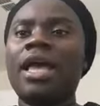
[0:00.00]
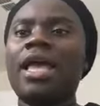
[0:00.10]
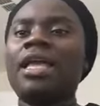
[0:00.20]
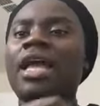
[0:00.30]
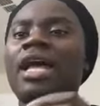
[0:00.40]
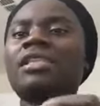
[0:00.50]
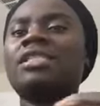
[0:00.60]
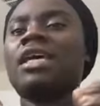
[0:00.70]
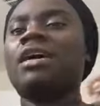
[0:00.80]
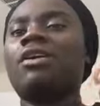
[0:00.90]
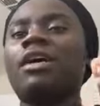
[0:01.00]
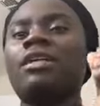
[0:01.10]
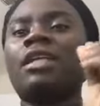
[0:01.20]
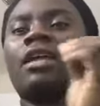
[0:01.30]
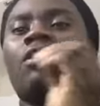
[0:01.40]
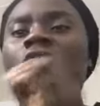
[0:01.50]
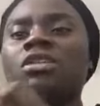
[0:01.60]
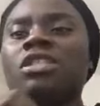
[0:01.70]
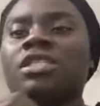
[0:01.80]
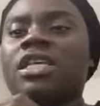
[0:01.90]
And as the
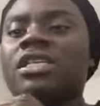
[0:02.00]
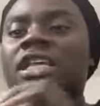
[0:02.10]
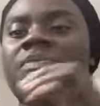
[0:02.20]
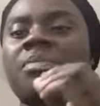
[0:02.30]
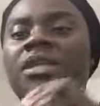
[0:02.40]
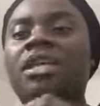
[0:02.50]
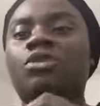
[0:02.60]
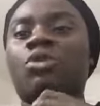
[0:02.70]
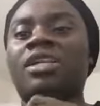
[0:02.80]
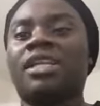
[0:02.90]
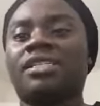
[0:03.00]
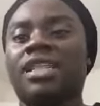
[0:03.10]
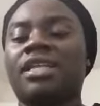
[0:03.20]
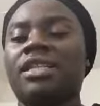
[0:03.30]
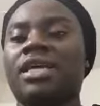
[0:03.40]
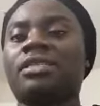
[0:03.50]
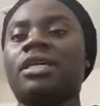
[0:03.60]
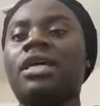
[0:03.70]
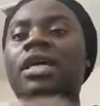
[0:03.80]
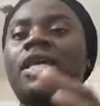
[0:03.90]
Lord Jesus has made us to understand
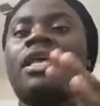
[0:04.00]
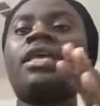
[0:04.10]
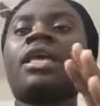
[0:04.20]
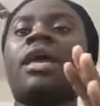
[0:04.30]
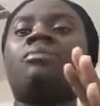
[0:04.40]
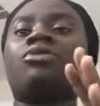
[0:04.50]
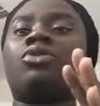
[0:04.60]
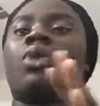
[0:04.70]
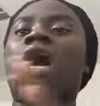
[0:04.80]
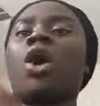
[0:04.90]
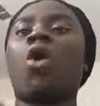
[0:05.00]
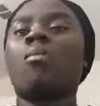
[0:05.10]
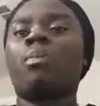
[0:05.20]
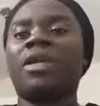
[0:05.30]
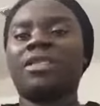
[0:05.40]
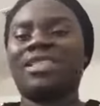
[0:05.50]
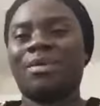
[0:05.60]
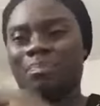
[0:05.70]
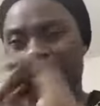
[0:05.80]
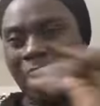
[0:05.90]
that he came to accomplish
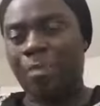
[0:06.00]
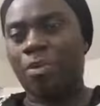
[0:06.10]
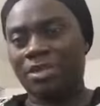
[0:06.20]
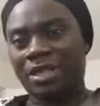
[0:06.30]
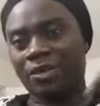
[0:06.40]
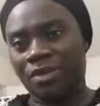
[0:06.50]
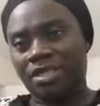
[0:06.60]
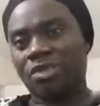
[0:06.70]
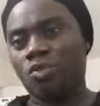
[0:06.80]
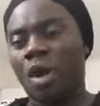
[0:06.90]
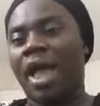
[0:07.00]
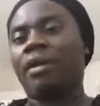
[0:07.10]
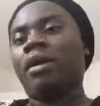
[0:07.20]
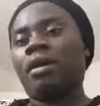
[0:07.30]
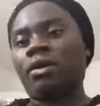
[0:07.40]
the purpose, the reason why